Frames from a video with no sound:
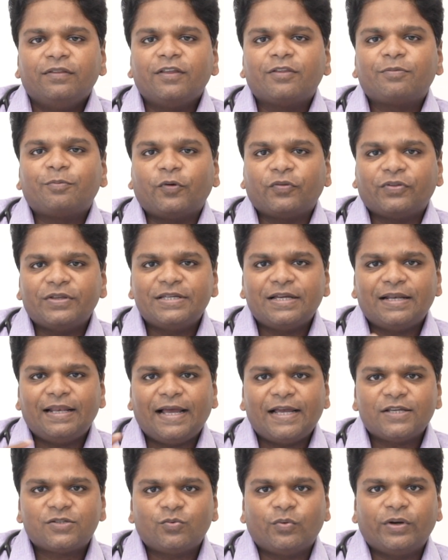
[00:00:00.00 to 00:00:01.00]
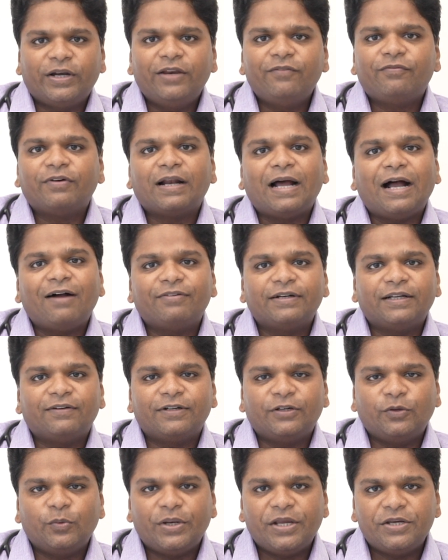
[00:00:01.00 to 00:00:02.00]
This procedure lasts only for half an
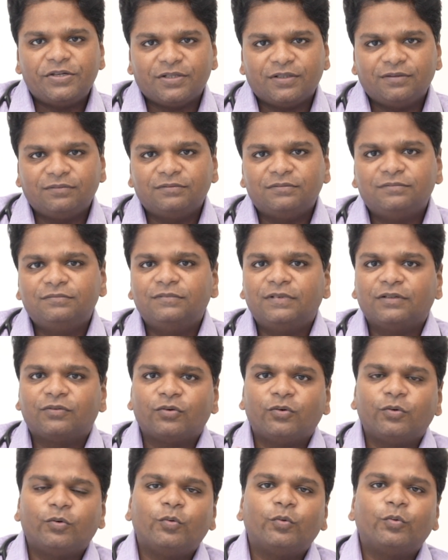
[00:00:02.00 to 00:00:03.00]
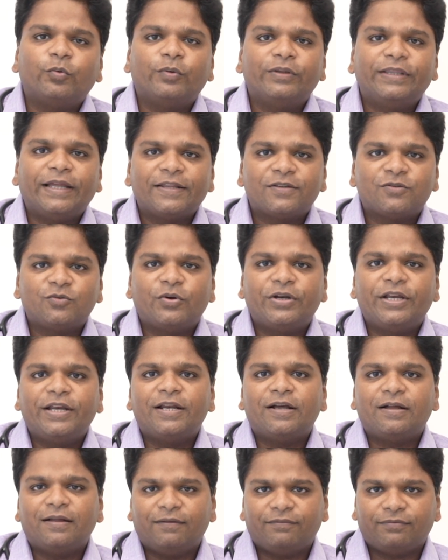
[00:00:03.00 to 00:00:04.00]
hour duration, so there is no
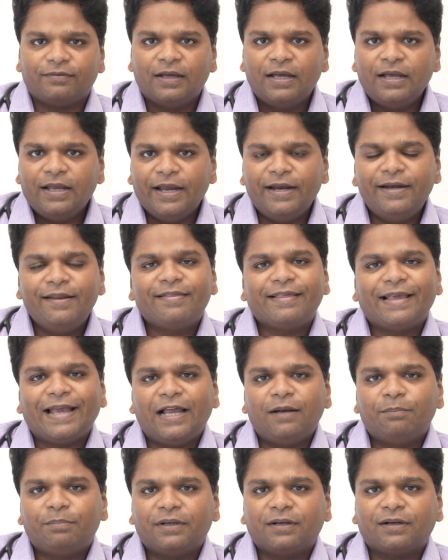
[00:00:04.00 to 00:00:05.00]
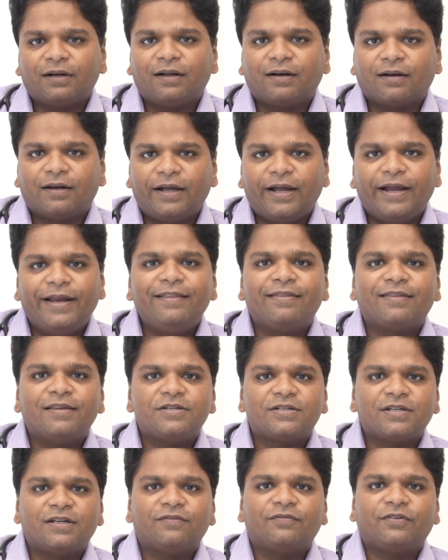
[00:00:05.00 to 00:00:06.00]
need of any scalpel or uh,
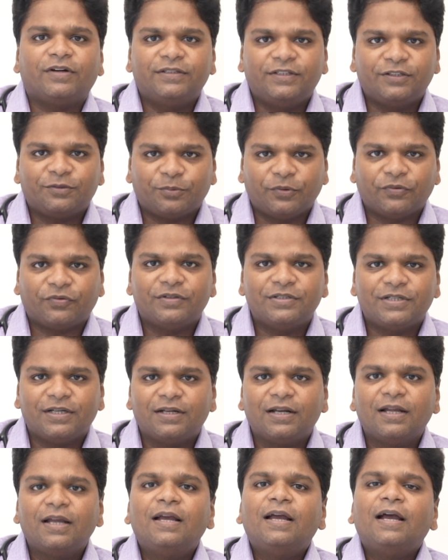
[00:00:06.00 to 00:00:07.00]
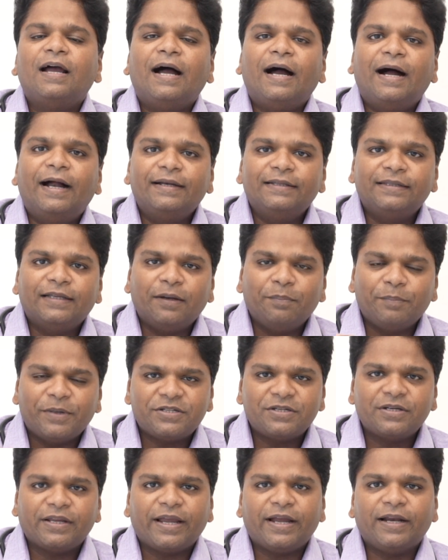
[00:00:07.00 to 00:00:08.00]
incision for this procedure, and then
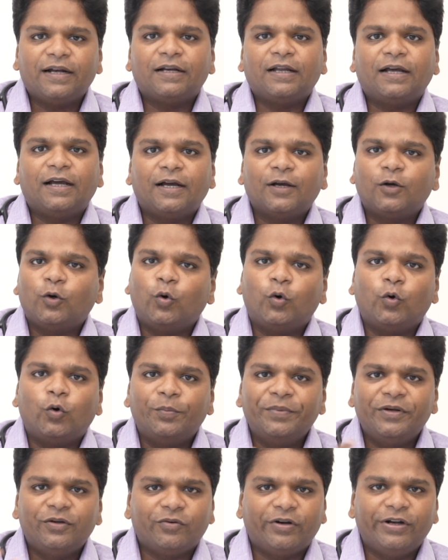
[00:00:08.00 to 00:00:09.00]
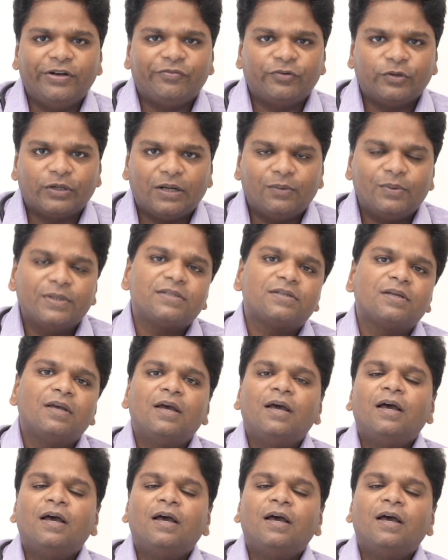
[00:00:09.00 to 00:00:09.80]
patient can uh, go home in 24 hours